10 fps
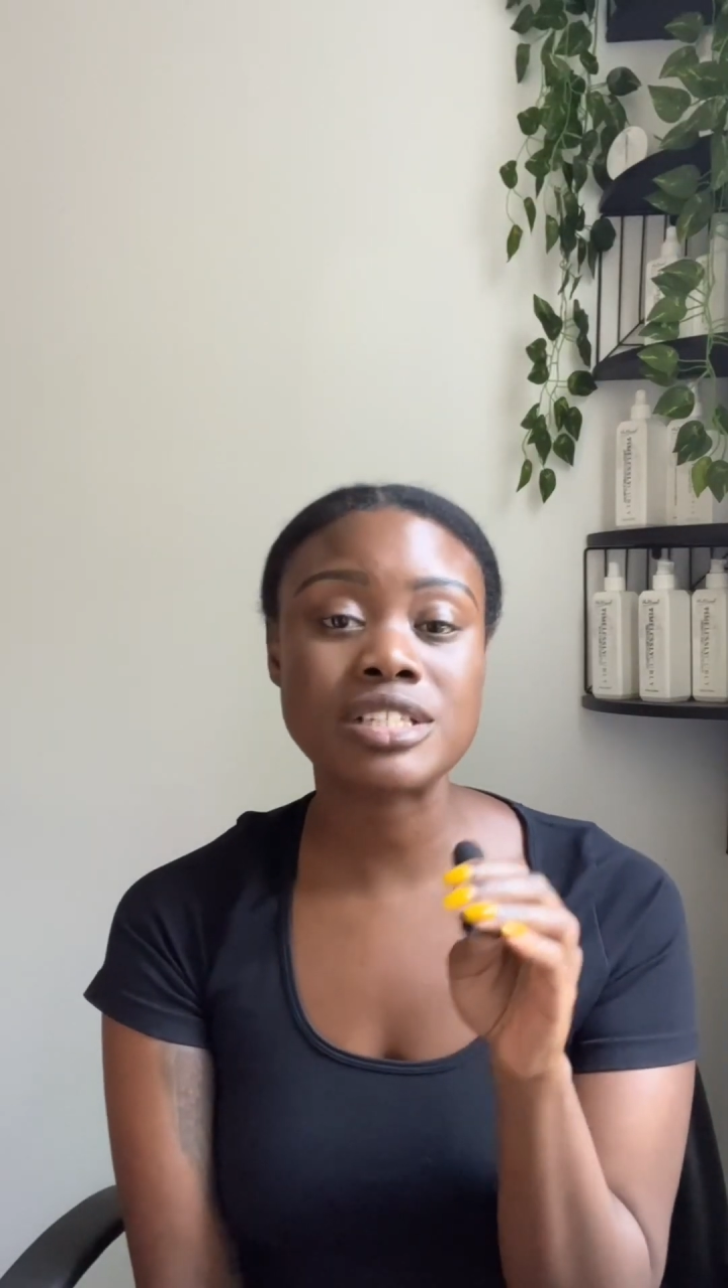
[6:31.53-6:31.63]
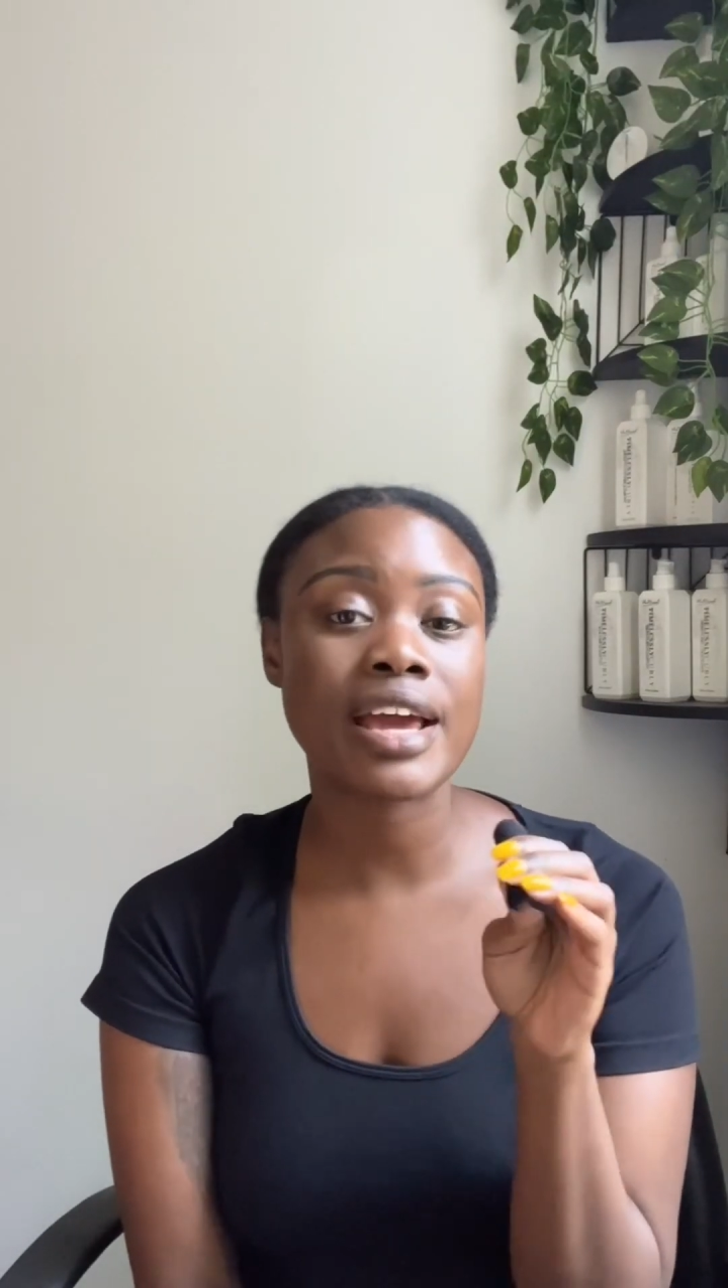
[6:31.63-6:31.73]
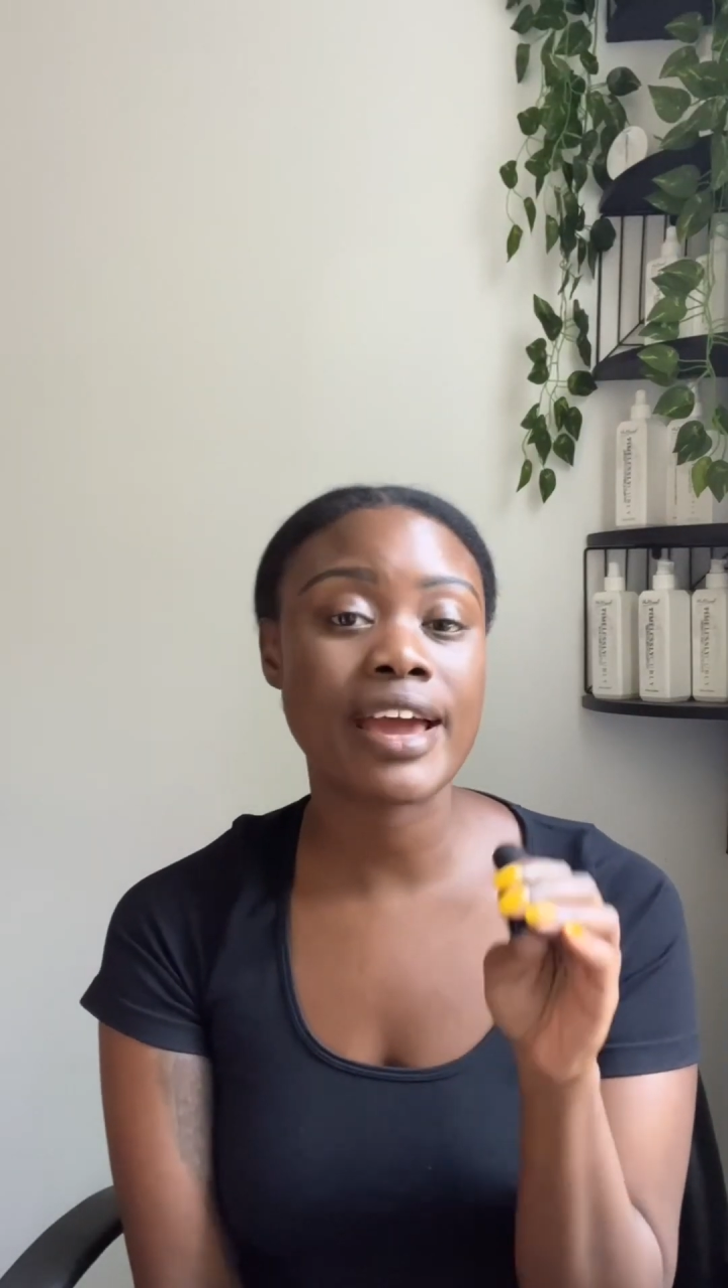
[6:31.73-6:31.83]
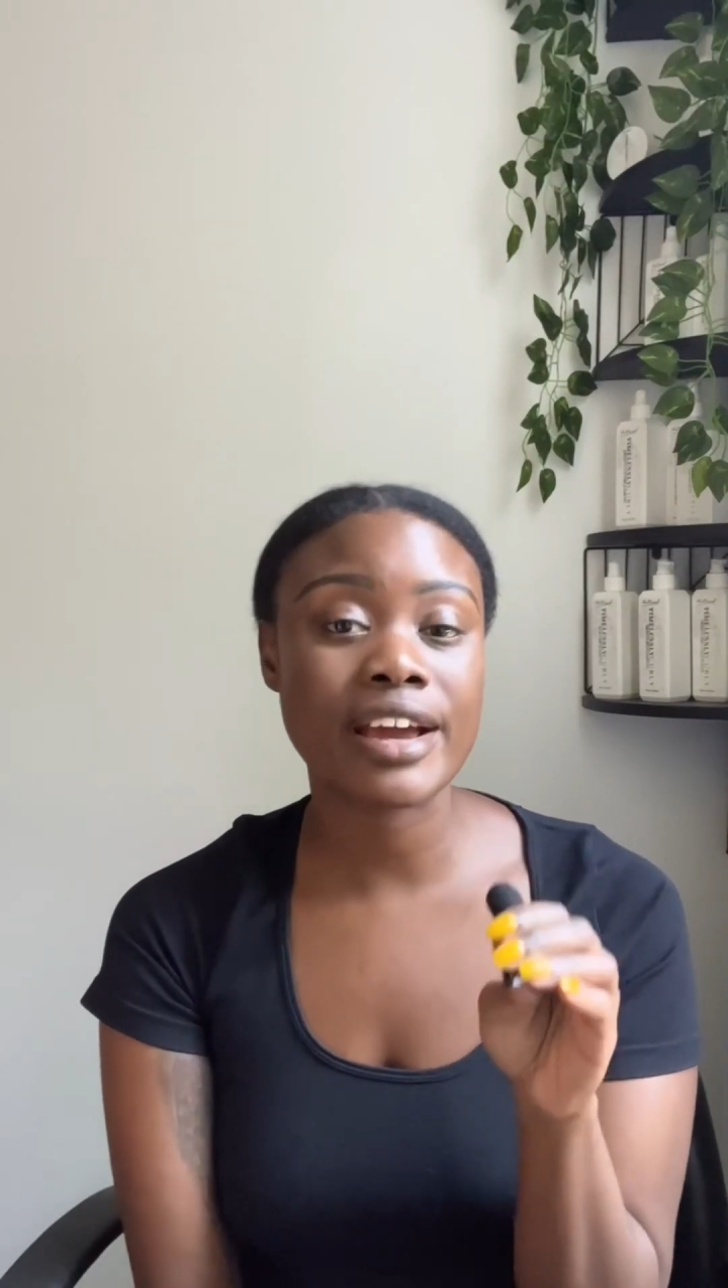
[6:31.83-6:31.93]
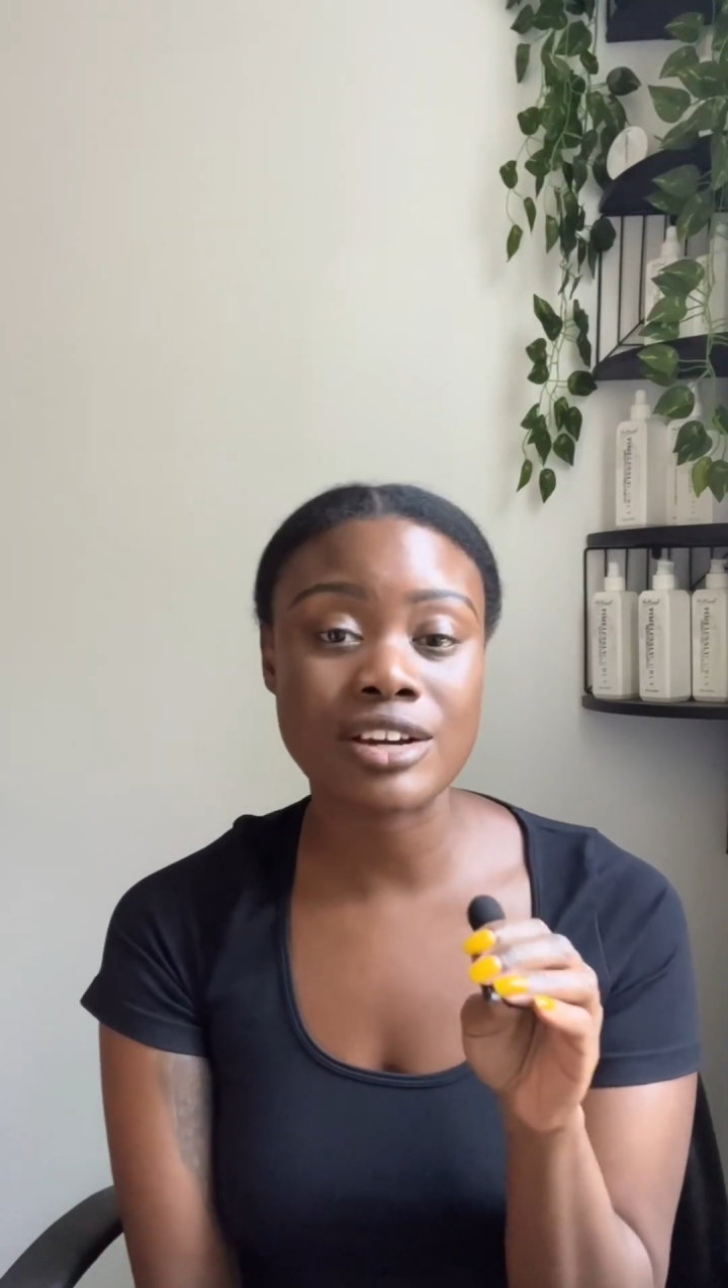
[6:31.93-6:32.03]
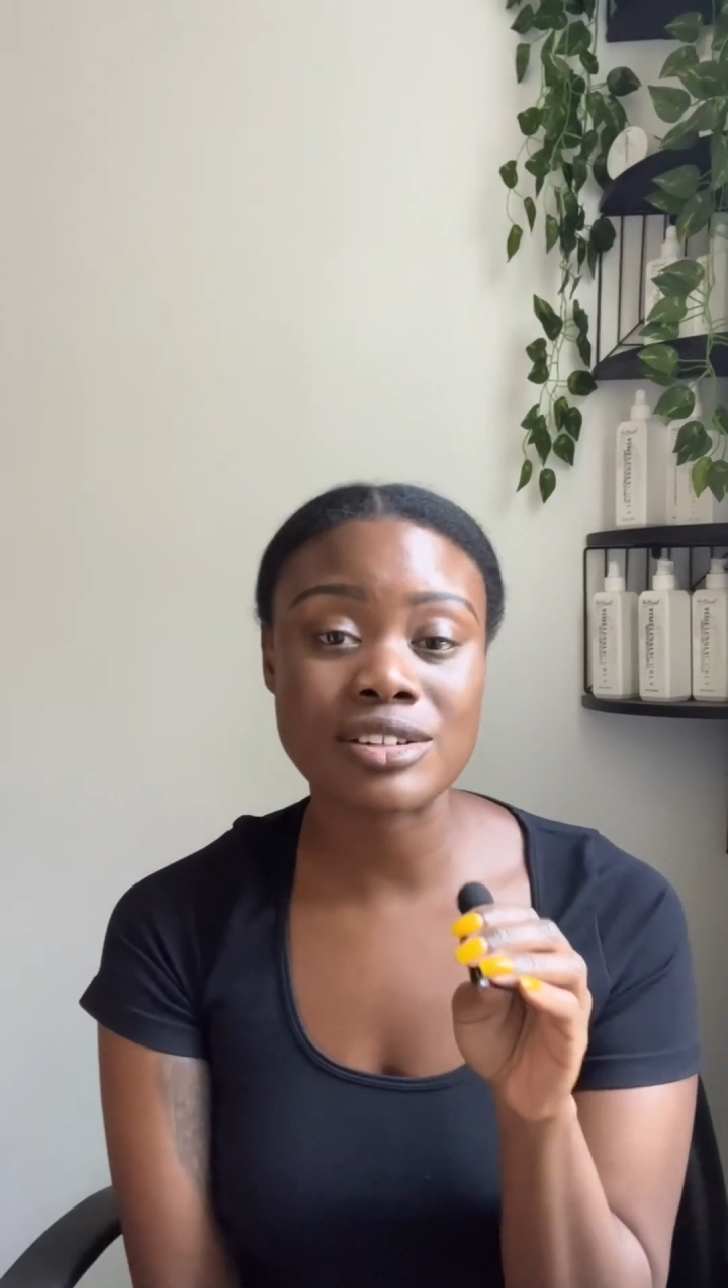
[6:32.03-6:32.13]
hair